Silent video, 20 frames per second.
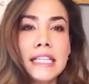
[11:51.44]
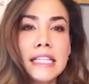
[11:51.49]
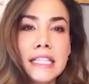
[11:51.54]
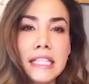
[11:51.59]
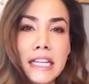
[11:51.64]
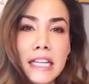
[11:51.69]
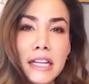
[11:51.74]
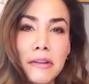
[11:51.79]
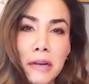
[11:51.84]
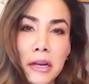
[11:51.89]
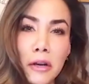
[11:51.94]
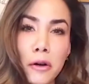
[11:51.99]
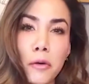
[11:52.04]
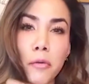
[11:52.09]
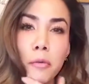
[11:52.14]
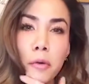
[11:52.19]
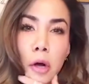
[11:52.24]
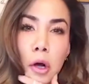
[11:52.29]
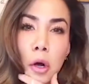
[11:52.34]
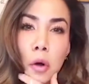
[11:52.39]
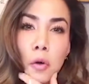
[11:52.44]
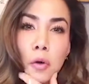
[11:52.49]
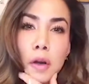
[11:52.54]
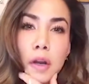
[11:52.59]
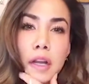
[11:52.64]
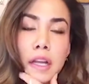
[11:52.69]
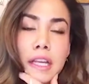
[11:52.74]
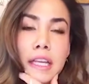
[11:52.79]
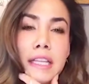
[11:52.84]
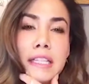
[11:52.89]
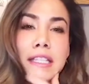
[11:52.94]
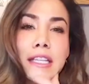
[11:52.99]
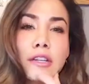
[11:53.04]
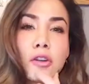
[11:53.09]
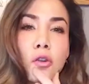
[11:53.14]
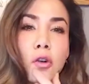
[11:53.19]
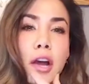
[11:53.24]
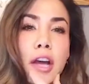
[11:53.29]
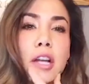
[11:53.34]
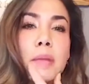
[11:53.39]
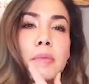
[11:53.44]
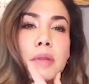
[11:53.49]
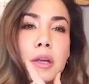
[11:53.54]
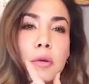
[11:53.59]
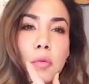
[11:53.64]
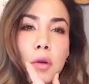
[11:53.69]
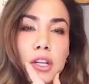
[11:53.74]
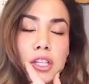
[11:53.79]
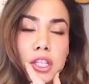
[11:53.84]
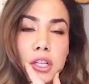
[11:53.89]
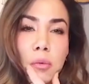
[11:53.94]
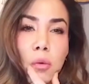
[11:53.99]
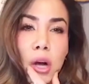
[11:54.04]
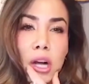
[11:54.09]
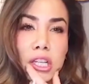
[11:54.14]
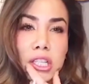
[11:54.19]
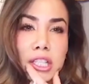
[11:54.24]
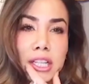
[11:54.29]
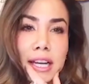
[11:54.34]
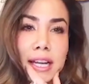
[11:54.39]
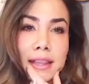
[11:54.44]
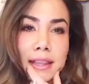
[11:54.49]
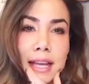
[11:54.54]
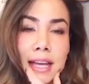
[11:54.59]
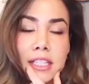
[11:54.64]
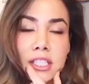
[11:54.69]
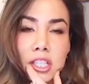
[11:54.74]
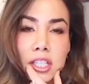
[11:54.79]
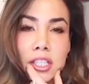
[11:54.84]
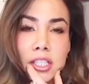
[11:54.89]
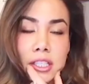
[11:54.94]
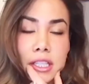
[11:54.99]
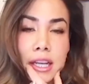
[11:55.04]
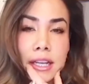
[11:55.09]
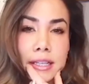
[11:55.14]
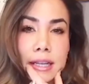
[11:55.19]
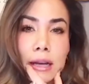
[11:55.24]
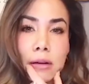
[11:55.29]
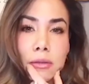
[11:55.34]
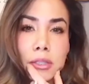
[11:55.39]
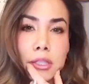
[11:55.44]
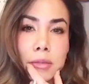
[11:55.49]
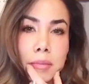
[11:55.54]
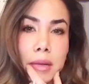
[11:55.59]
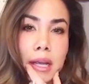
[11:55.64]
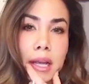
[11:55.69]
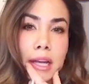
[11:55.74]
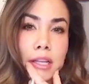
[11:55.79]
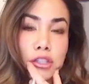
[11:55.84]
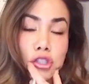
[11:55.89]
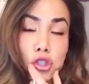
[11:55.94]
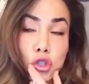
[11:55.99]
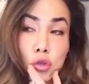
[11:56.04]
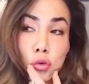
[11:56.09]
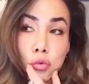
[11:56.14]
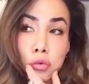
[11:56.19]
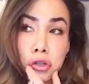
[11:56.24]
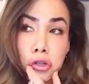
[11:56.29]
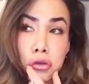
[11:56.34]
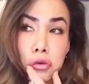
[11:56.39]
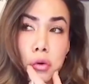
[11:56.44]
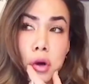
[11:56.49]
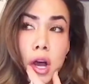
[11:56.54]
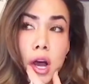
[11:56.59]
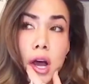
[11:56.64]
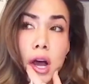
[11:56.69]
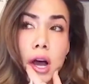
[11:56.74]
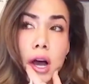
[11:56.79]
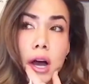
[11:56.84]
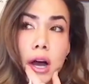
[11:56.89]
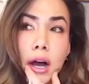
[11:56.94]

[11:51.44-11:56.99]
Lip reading: Cindy here wrote, he's incredibly wishy-washy, and that does stand out to me as true.